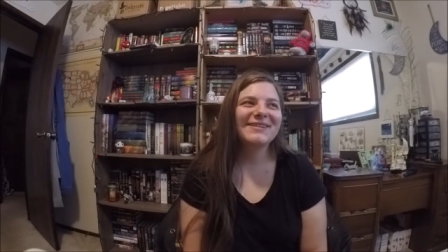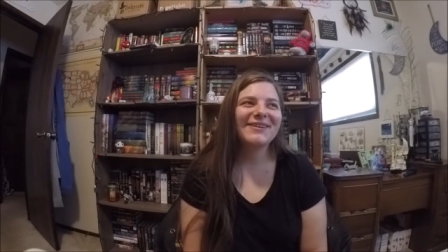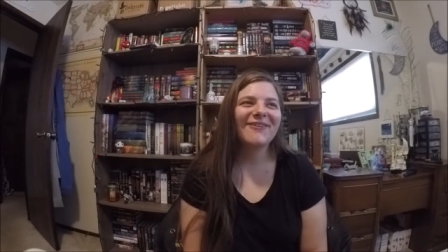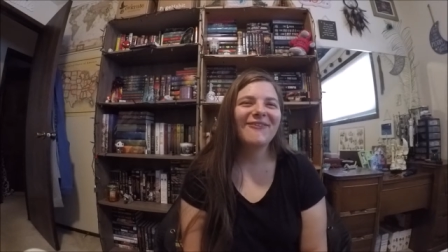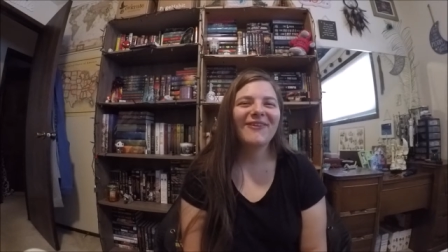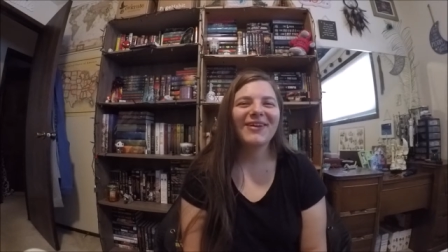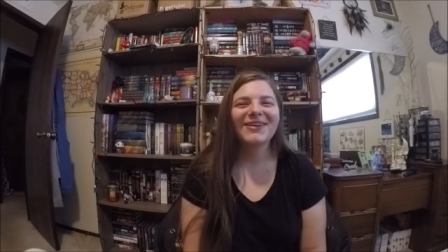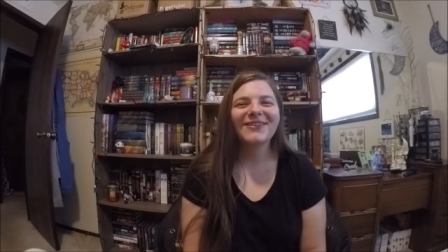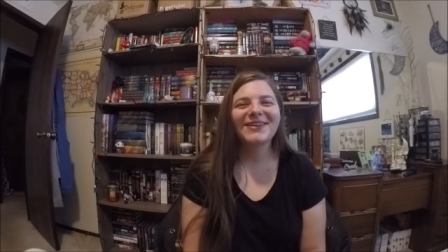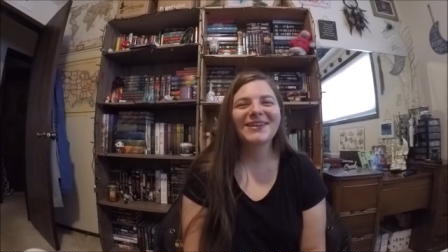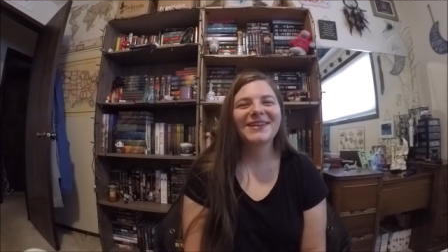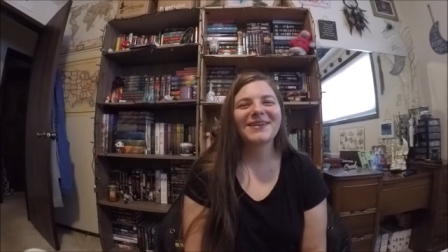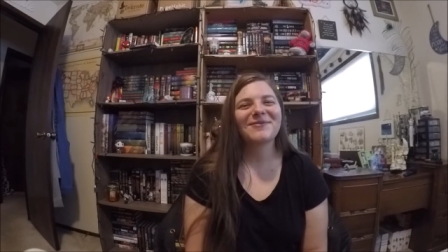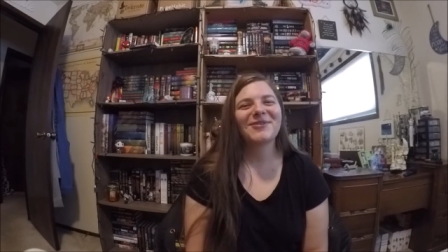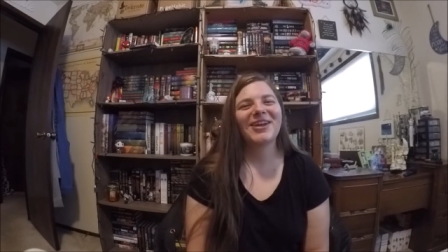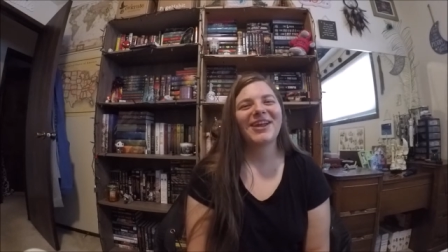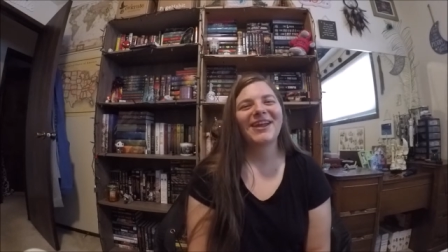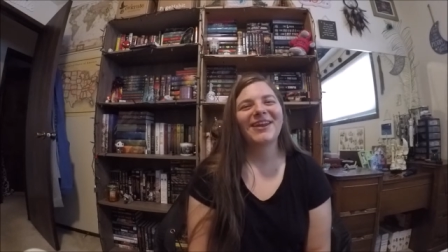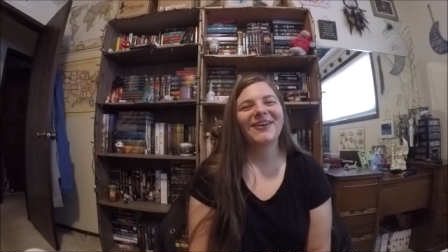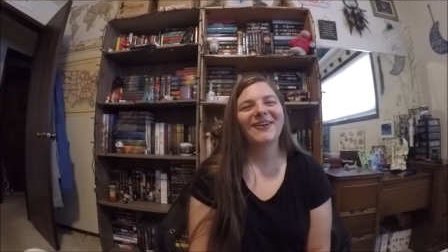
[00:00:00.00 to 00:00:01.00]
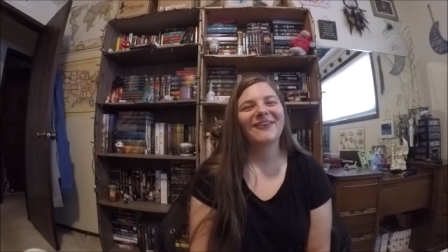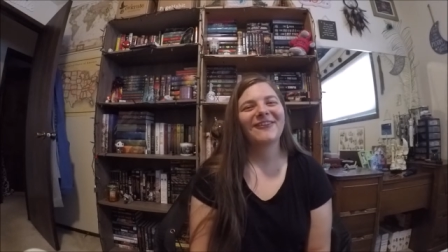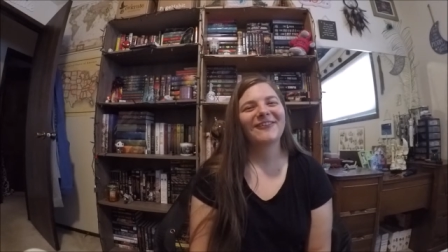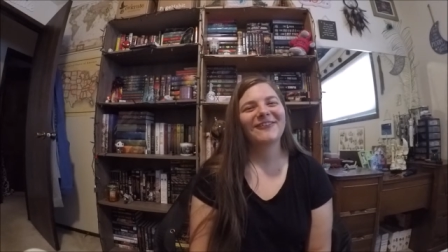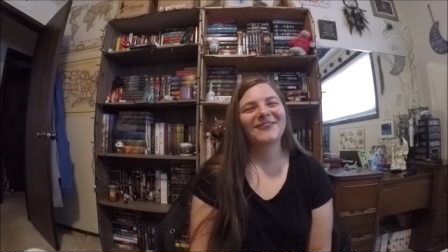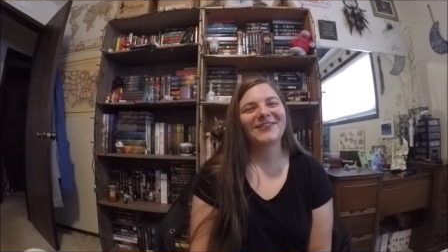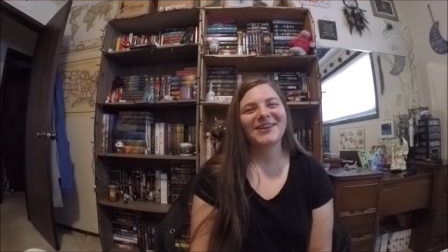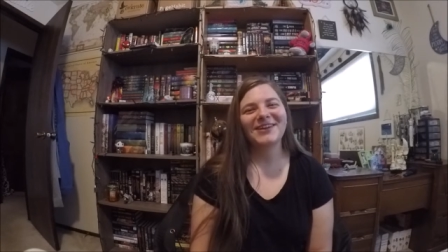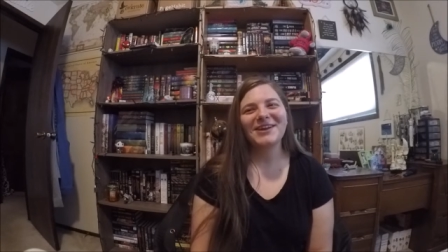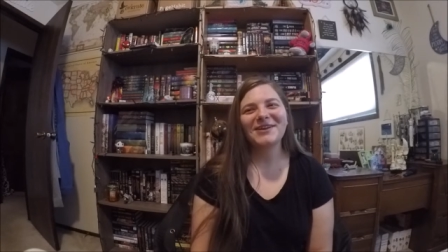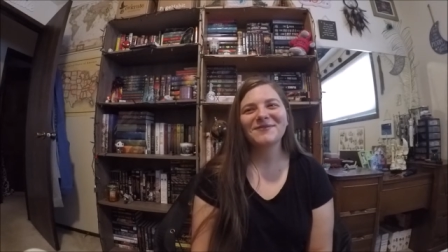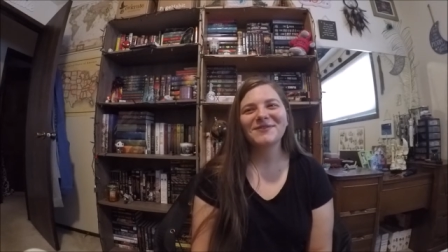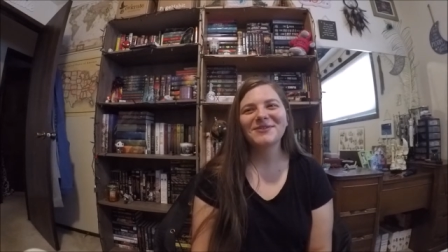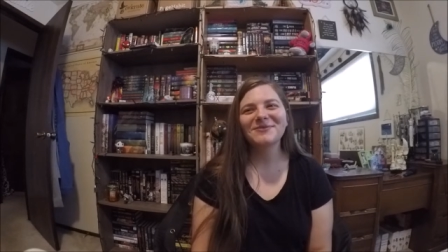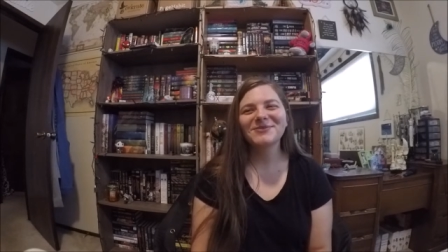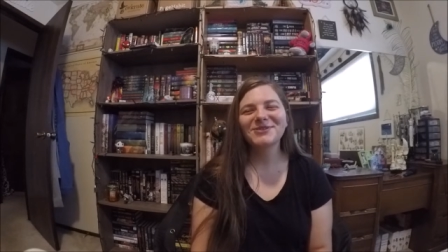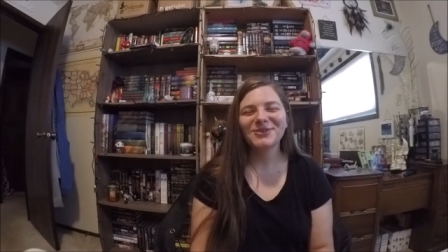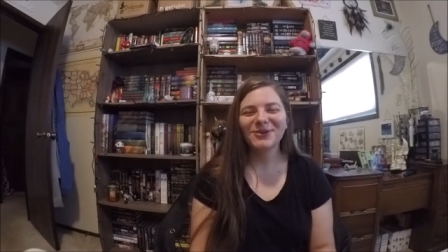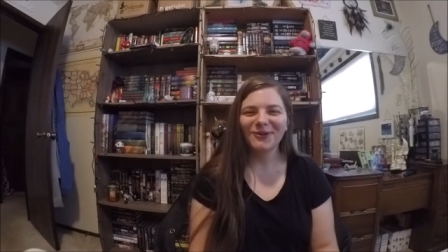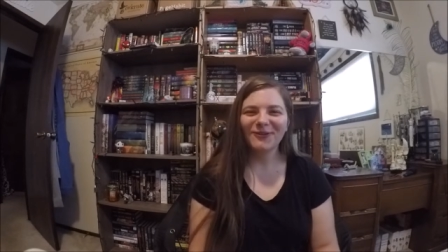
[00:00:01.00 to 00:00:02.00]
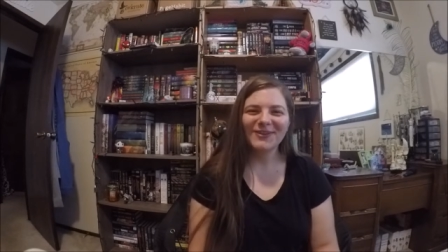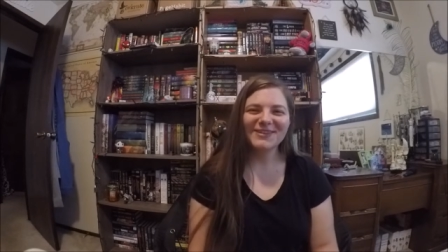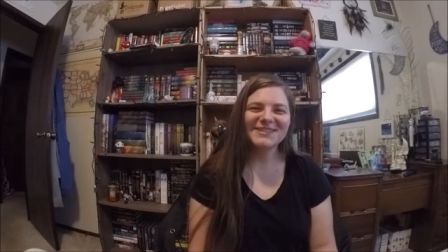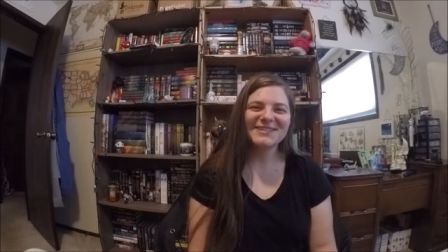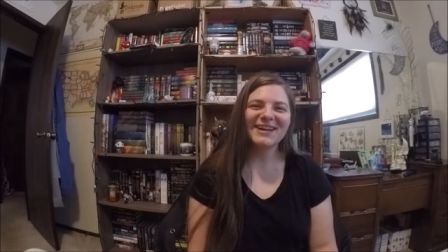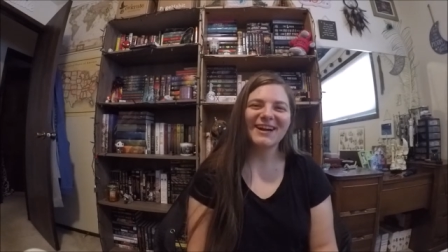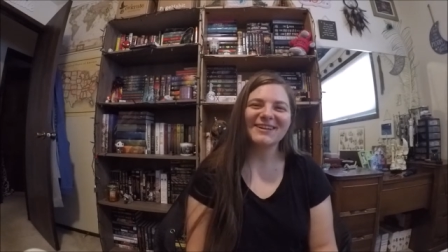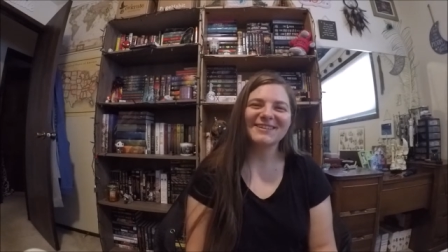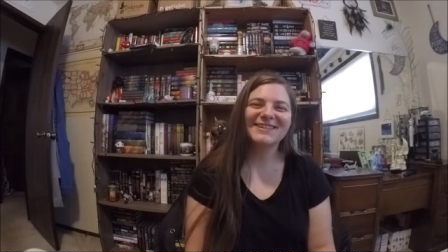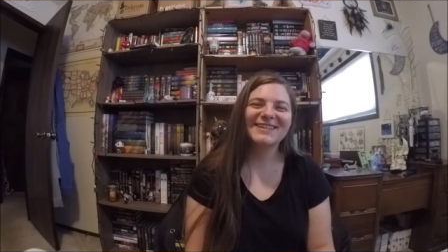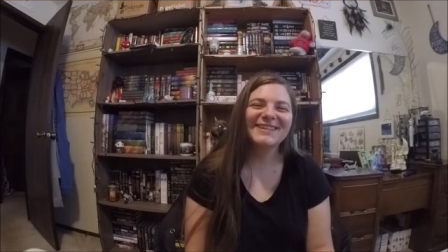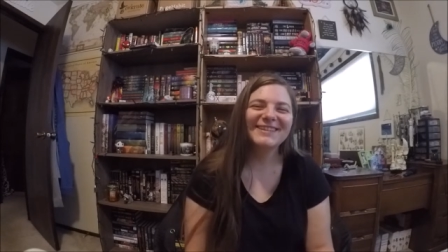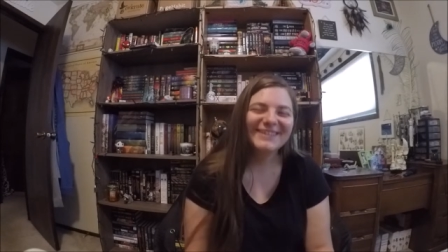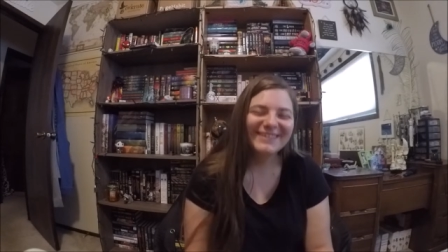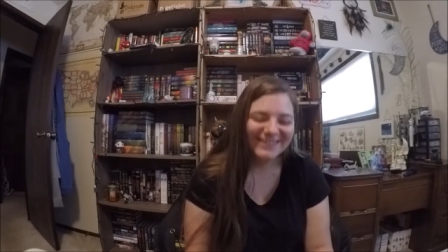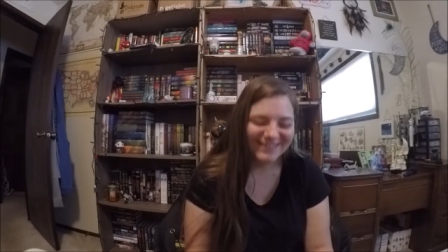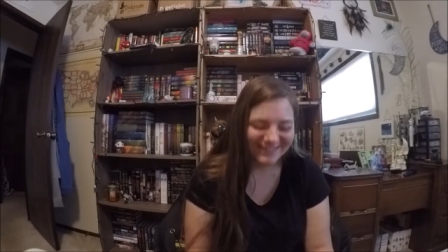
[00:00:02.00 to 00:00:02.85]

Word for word: don't want to read them again or if I give them two or one stars.